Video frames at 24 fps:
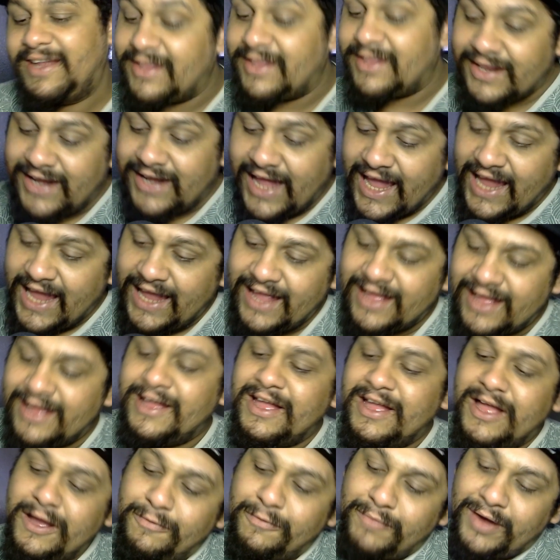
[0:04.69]
And today
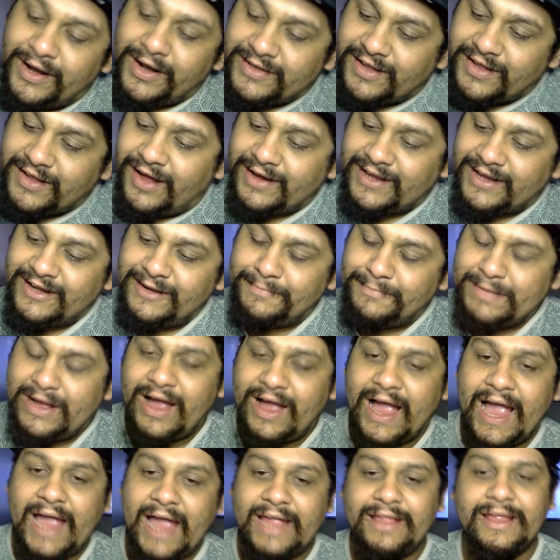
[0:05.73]
we are talking
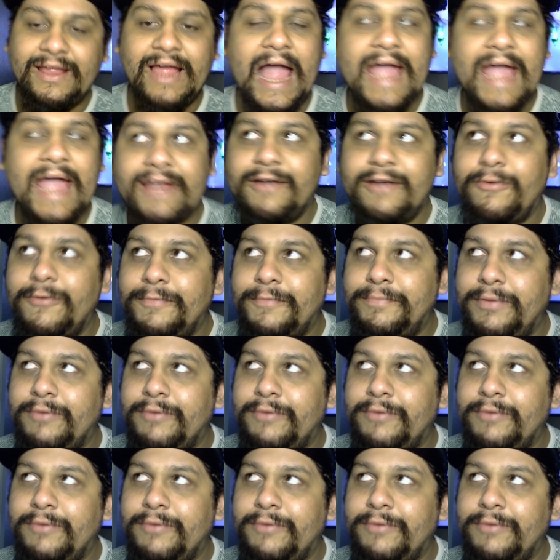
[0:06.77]
about Jairo